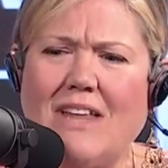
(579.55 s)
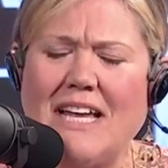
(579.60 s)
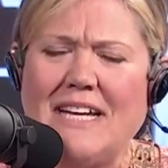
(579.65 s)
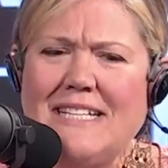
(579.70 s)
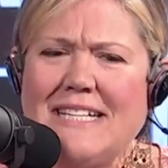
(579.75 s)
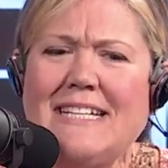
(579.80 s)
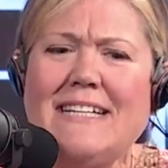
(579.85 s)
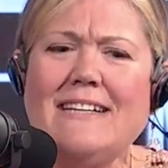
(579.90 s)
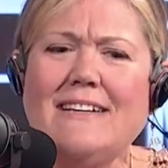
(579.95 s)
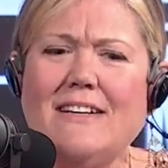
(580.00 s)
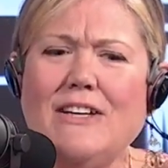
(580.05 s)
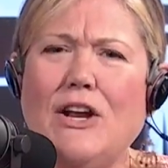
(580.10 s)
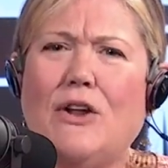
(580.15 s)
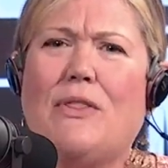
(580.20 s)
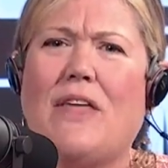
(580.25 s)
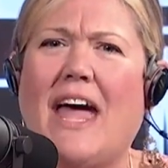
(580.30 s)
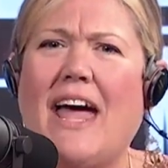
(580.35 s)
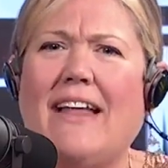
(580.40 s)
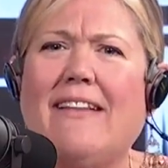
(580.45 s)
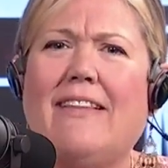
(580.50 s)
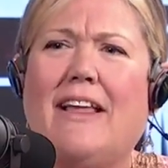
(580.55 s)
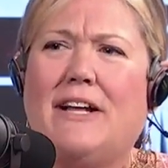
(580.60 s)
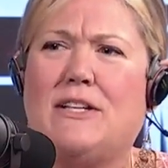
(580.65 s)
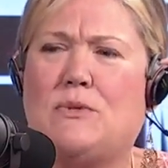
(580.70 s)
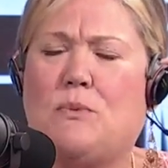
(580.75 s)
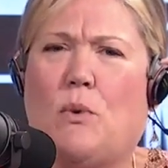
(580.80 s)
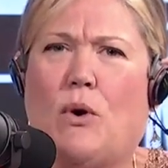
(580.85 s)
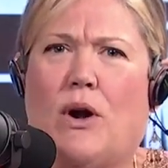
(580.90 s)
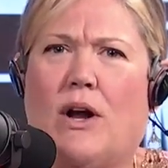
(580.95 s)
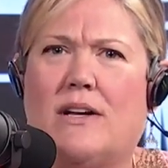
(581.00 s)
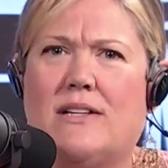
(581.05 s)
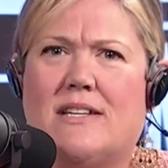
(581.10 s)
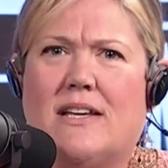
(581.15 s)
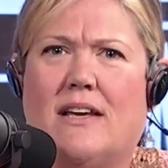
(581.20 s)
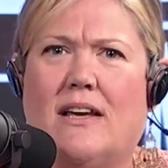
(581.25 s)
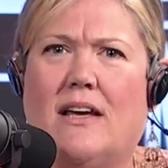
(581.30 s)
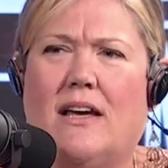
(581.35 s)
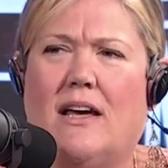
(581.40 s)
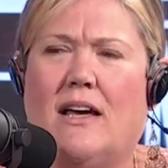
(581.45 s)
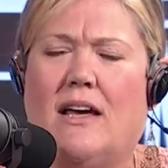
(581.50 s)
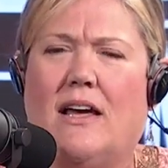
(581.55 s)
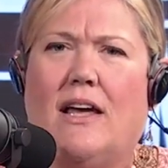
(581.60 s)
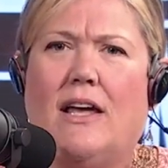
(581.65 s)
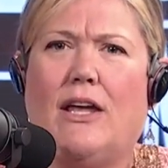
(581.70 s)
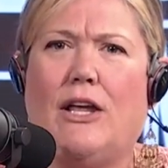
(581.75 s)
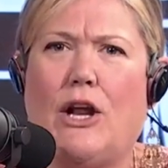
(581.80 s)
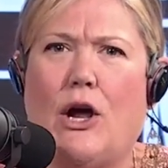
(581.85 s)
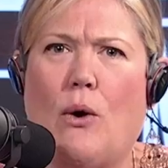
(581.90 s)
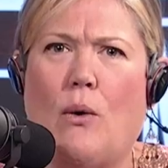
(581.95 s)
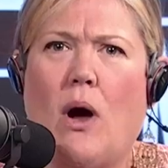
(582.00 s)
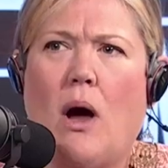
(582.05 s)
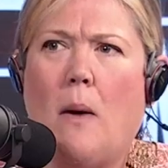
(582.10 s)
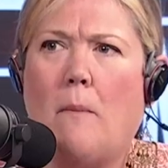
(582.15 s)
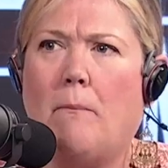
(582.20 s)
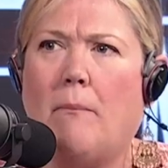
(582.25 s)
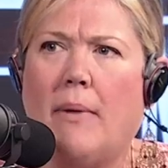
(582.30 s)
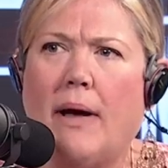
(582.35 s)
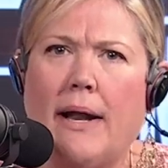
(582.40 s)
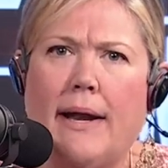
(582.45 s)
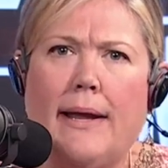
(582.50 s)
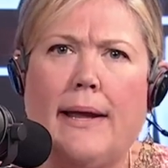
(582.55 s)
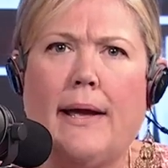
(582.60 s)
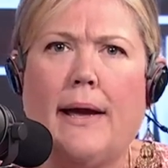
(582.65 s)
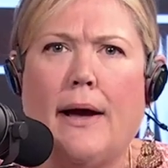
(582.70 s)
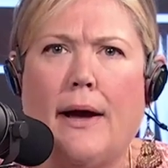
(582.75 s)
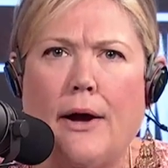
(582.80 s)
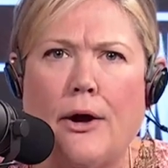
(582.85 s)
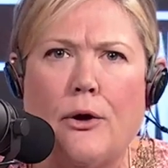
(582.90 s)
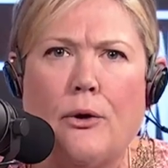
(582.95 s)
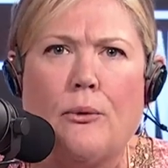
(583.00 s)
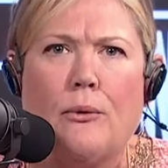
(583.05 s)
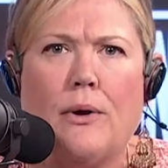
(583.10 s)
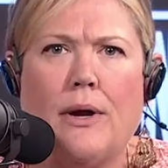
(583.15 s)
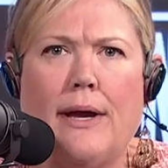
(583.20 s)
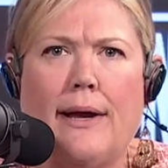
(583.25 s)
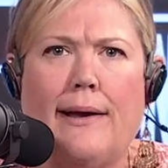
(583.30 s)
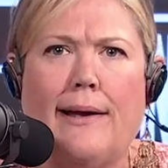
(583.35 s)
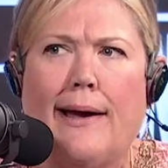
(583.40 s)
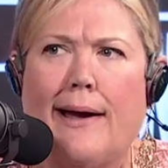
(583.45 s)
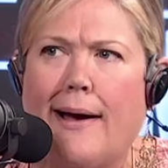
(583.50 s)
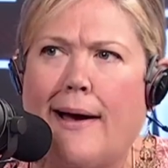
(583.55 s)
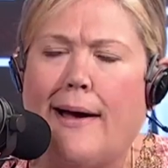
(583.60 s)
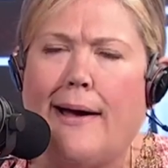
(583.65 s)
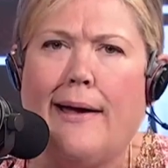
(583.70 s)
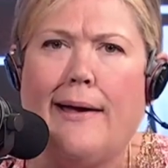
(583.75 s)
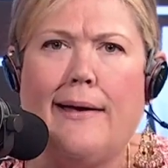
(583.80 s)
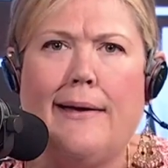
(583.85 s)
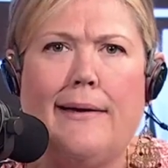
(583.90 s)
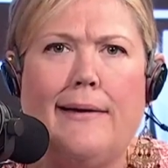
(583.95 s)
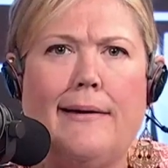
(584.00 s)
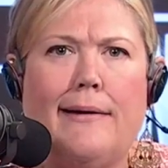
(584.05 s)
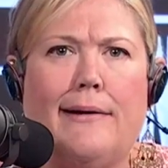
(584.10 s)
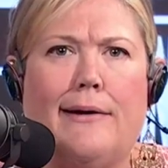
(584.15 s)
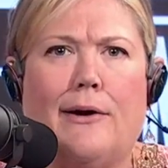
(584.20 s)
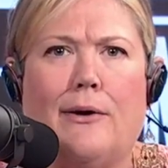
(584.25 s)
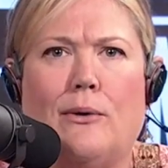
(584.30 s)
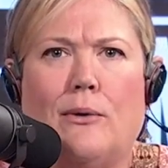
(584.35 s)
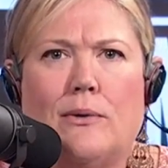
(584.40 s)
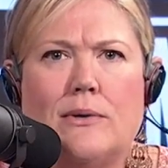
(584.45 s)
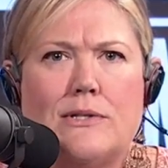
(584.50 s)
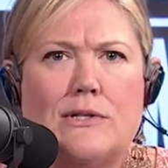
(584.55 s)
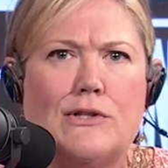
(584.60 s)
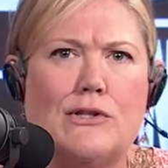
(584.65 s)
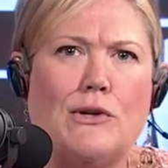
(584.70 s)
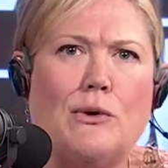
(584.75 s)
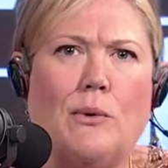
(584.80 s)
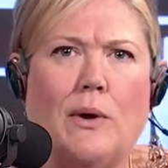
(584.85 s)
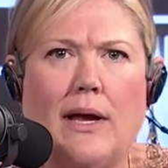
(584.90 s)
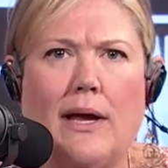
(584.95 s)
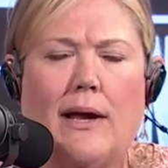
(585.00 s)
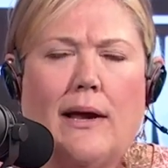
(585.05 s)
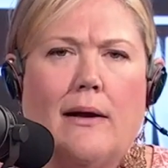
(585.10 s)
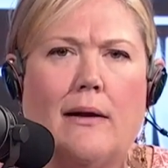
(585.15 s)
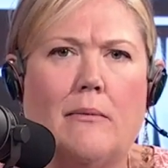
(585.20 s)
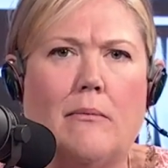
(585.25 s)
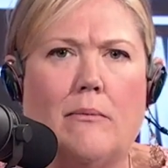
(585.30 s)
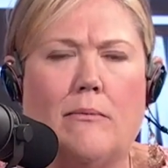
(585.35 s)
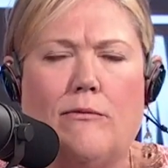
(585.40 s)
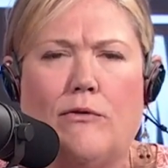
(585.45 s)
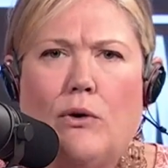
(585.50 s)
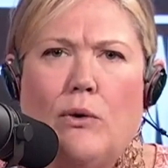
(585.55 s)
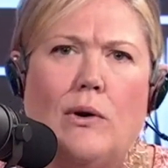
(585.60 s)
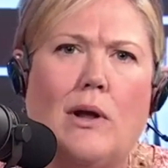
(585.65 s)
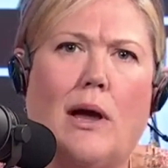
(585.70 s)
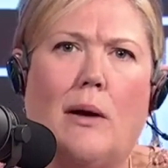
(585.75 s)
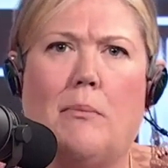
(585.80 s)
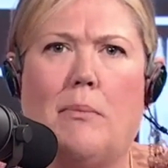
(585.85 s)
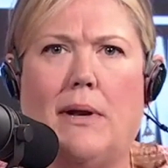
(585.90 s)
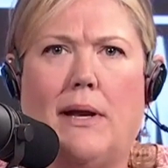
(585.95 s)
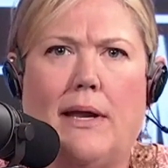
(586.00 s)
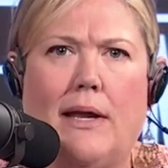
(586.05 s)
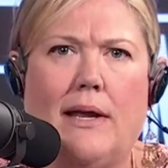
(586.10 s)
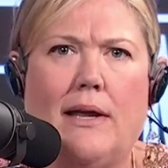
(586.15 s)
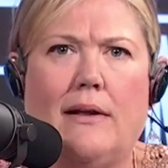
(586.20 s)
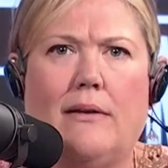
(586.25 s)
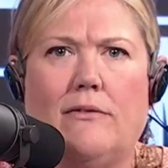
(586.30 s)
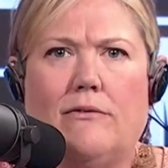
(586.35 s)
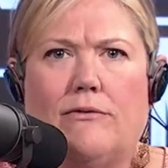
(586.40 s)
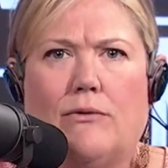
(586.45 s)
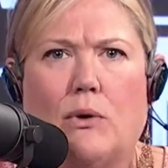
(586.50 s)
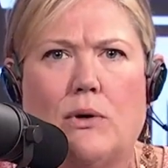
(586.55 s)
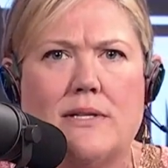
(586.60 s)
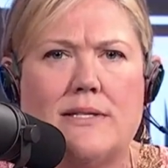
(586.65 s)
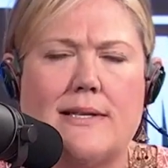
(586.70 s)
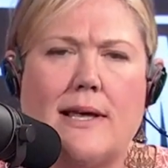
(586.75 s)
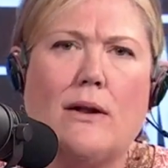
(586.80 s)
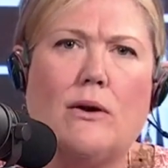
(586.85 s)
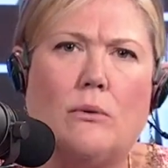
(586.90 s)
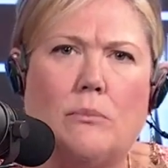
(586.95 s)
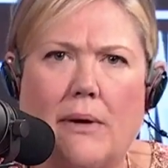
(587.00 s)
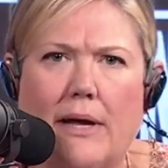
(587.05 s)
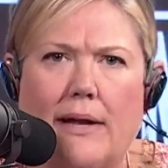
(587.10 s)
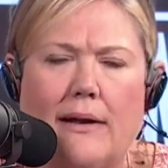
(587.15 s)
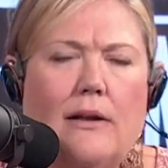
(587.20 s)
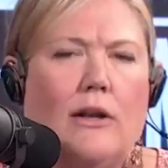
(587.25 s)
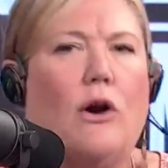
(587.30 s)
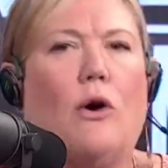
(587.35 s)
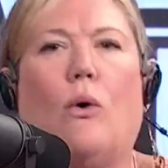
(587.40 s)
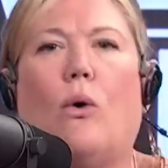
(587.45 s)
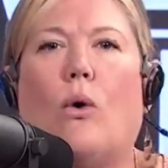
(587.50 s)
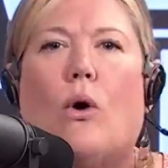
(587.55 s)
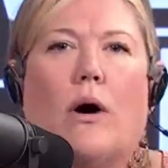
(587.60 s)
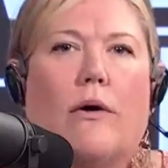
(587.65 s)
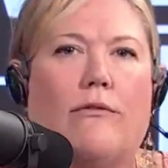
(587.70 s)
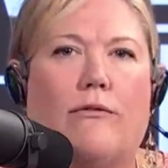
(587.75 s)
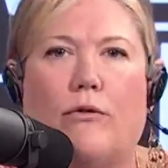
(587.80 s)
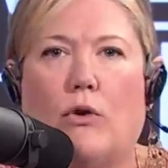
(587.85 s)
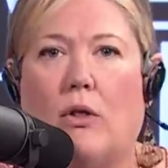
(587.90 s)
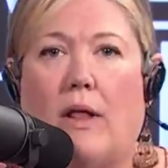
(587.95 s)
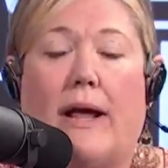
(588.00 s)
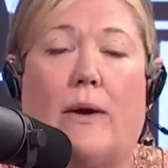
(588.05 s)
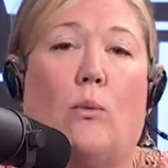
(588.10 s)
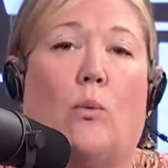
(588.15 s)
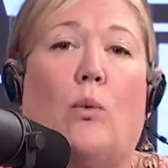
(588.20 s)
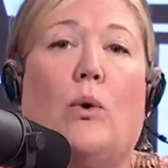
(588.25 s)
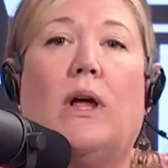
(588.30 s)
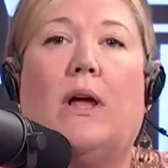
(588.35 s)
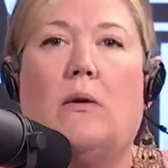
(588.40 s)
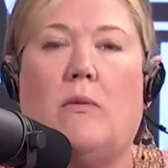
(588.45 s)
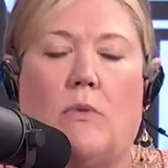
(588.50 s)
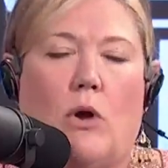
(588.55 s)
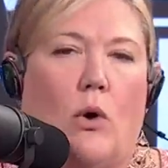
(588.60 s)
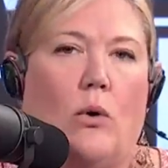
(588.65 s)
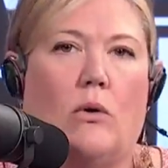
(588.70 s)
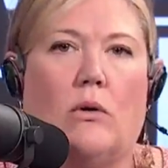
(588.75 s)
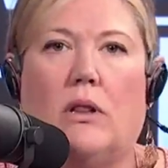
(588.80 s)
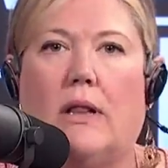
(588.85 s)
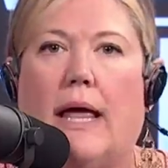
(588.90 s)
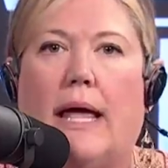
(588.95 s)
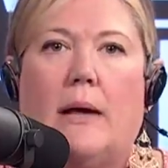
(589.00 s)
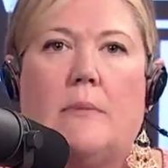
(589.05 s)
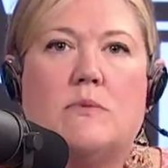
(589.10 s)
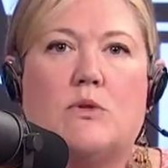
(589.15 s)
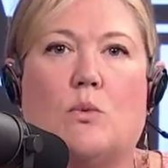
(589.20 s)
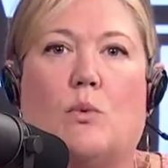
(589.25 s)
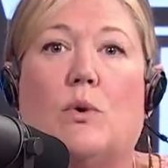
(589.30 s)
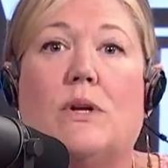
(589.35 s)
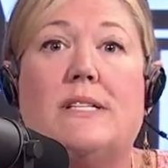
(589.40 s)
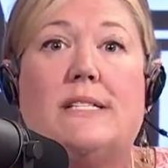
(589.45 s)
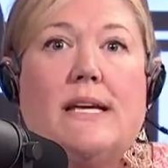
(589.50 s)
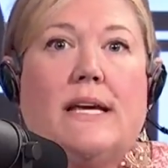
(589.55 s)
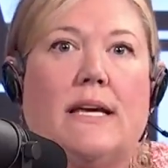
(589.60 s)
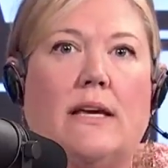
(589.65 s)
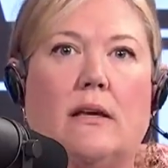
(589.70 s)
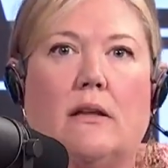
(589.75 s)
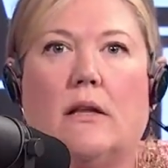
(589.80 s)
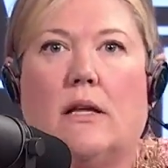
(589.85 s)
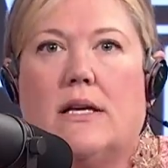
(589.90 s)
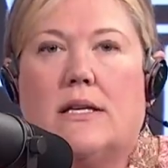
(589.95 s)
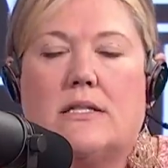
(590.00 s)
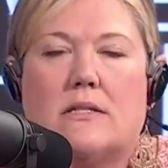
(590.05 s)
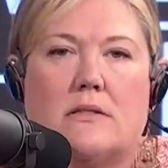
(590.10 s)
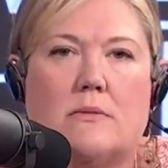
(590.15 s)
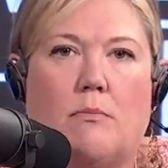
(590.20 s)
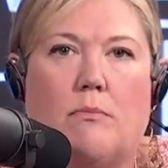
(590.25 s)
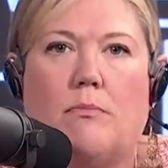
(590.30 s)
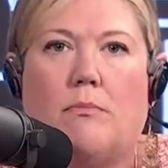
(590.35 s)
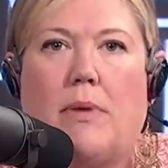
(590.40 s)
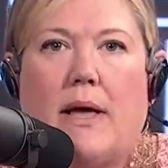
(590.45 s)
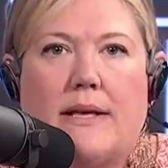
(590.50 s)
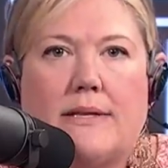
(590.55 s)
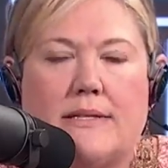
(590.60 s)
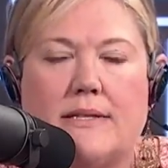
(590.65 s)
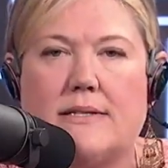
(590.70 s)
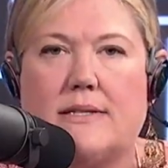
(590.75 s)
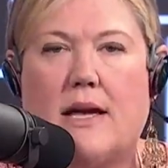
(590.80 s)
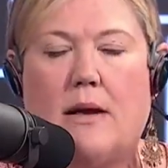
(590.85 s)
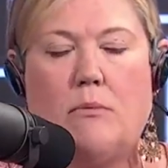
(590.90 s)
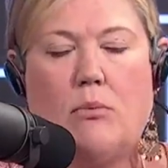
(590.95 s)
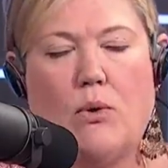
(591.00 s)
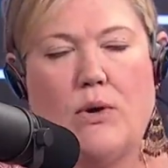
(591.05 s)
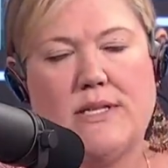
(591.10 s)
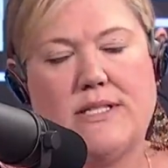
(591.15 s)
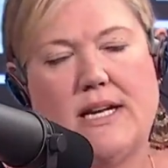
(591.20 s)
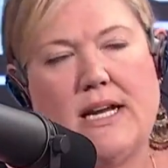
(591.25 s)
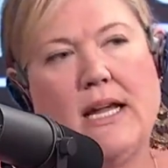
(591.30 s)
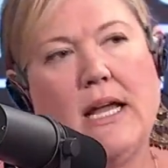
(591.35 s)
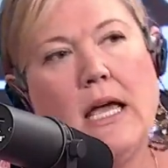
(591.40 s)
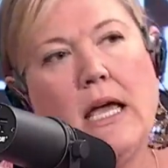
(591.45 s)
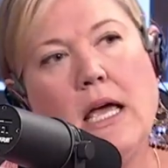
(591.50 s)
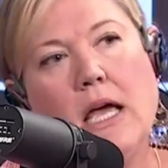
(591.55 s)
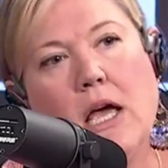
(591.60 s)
didn't you know the headlines weren't you know money hungry guy you know suing food company for a settlement you know or for like you know claims ridiculous pesticide poisoning.